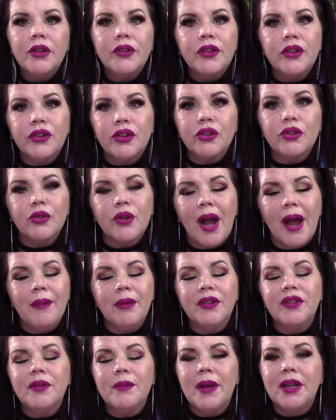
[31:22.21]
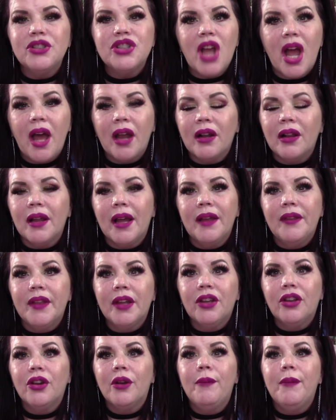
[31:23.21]
to subscribing to my channel. I
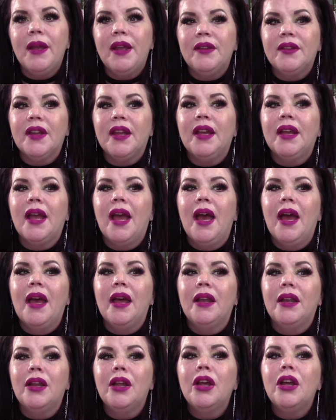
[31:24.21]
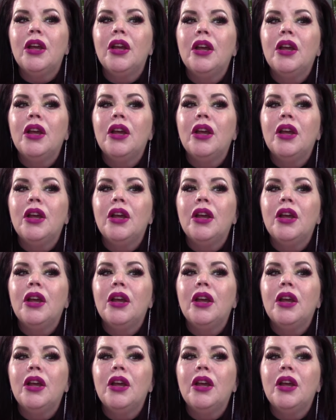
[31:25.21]
think you're amazing. And